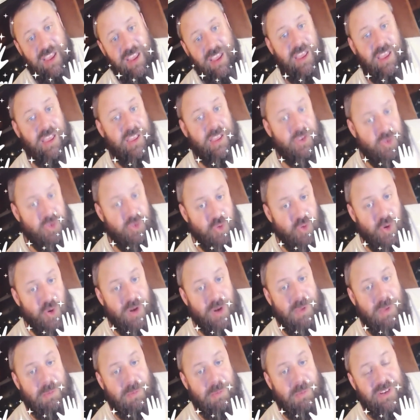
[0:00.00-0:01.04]
You give
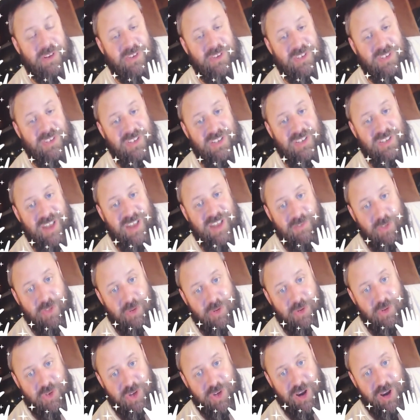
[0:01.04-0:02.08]
somebody enough rope,
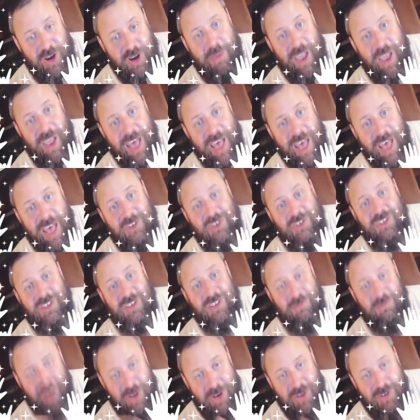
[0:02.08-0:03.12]
they hang
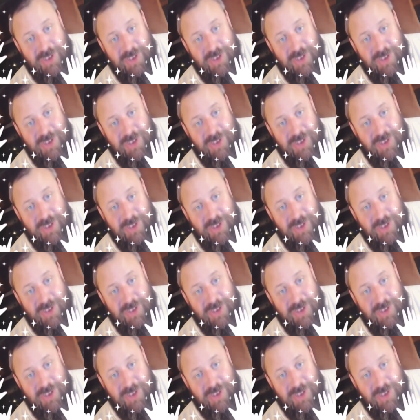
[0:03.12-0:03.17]
themselves.